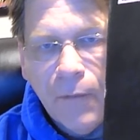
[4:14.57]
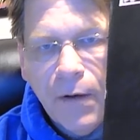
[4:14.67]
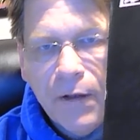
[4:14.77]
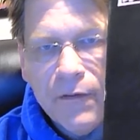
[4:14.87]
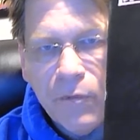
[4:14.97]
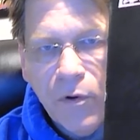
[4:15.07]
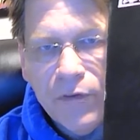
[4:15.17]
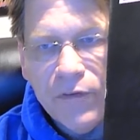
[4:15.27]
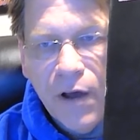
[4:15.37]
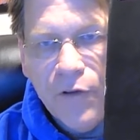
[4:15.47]
This
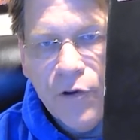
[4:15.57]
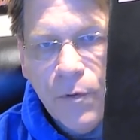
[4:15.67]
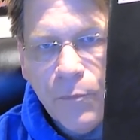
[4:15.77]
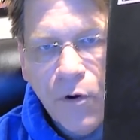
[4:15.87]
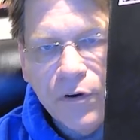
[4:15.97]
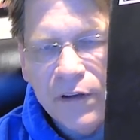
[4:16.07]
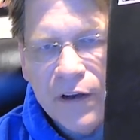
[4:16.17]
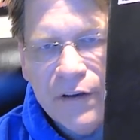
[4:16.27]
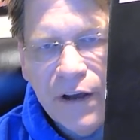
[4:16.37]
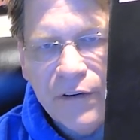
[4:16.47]
one's a new important
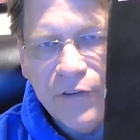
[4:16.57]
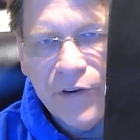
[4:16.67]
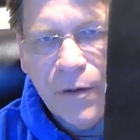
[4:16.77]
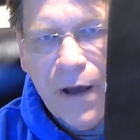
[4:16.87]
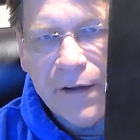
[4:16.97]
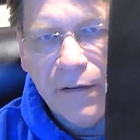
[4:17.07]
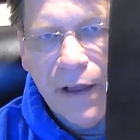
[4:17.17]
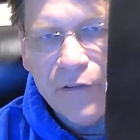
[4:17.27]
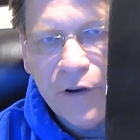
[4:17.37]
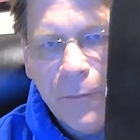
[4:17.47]
addition to my
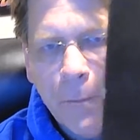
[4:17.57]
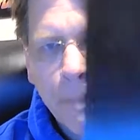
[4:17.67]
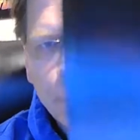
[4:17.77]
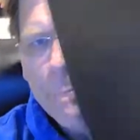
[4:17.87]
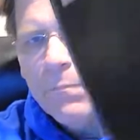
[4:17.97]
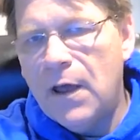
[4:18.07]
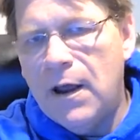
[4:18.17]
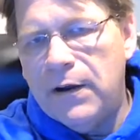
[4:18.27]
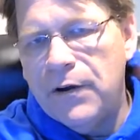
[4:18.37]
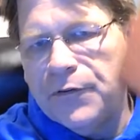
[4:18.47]
collection.
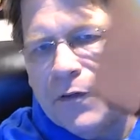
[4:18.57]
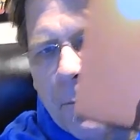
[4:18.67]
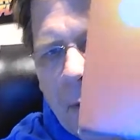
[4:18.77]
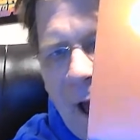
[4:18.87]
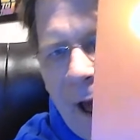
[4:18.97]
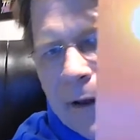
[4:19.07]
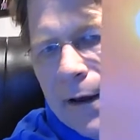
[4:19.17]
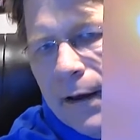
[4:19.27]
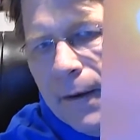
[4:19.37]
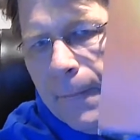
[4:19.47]
And here's the back
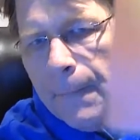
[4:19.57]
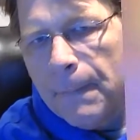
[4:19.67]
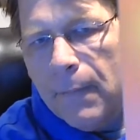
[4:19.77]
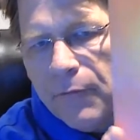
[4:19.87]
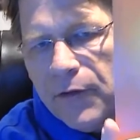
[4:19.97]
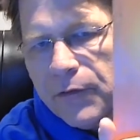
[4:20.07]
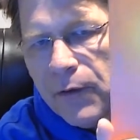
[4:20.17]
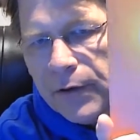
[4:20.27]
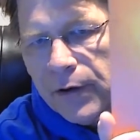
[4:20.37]
of this record.